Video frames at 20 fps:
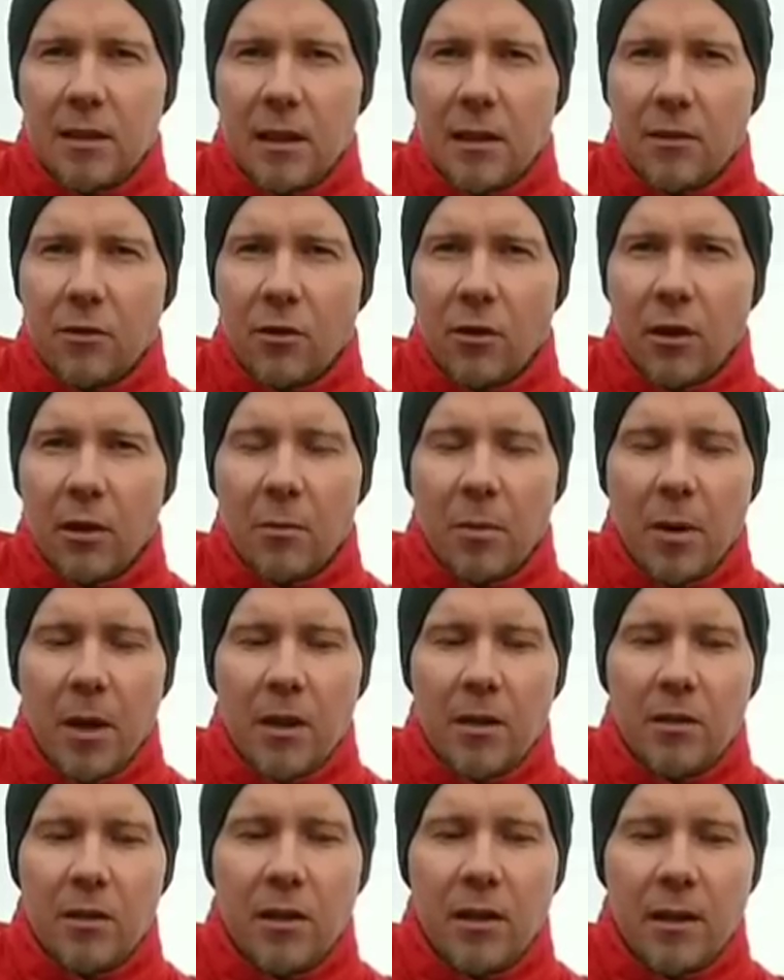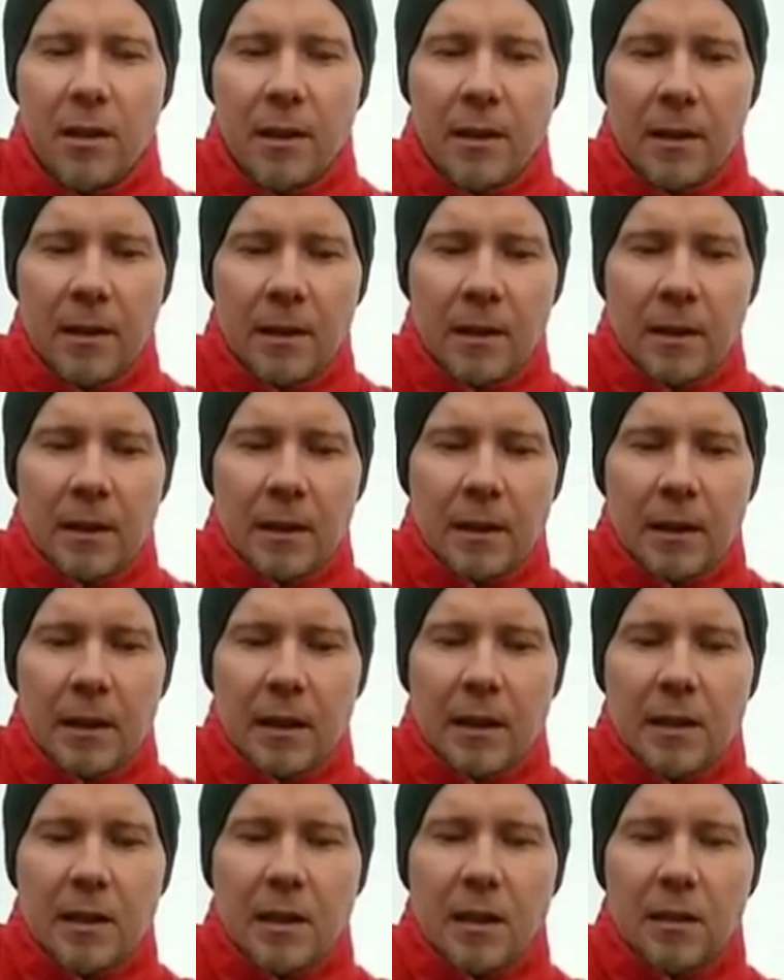as a throwing putter.
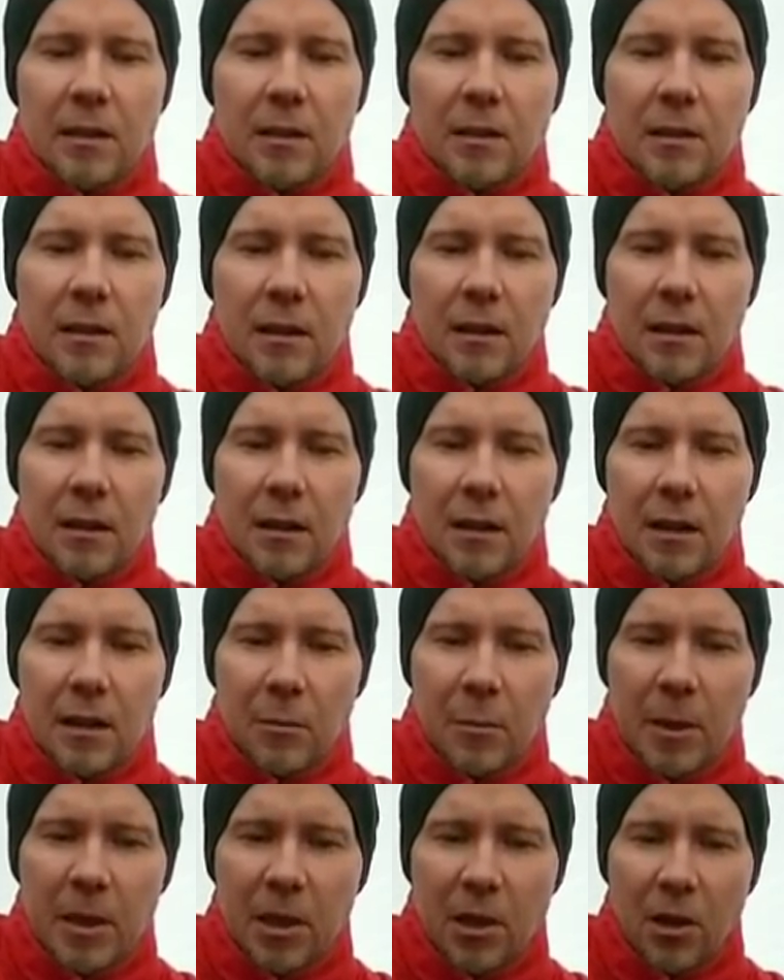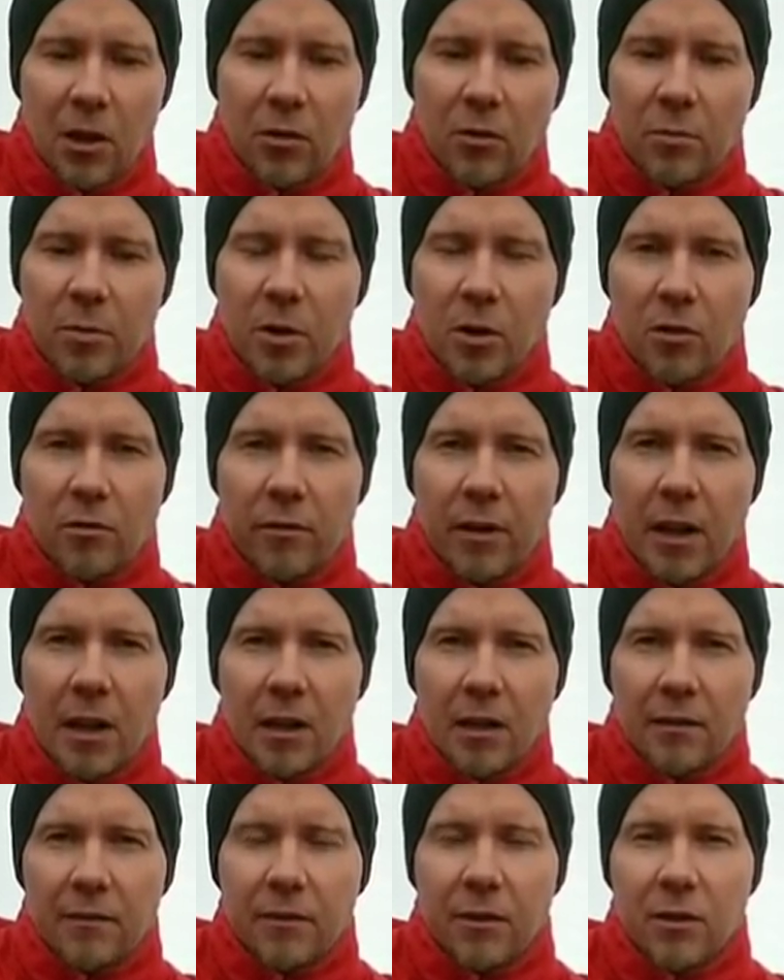It's got a little bit lower
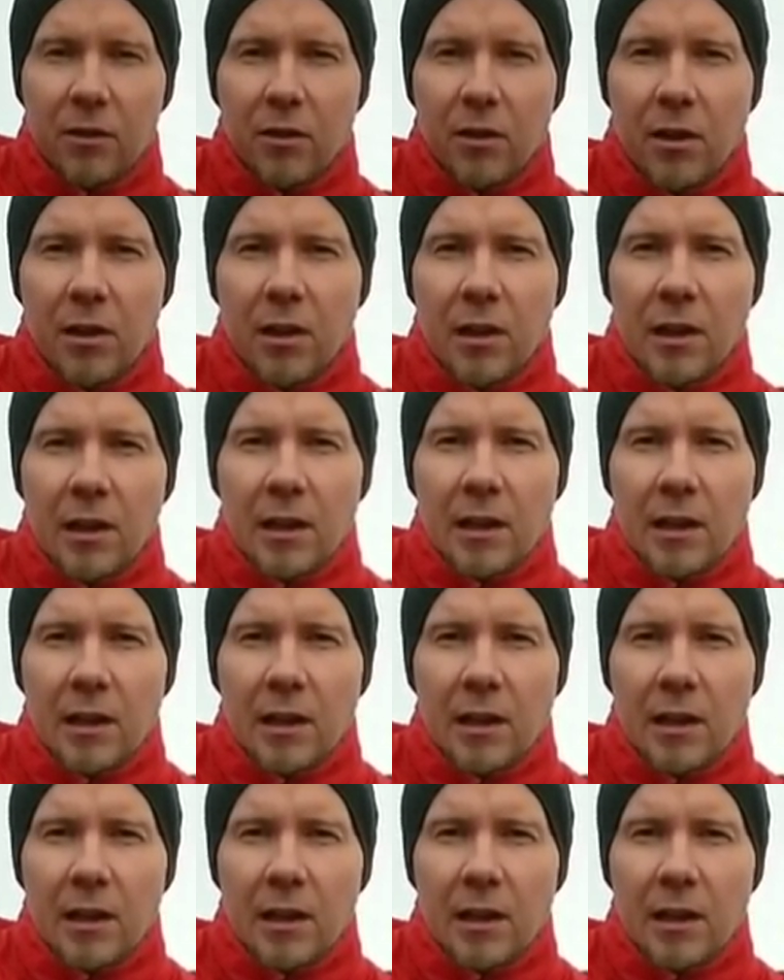profile for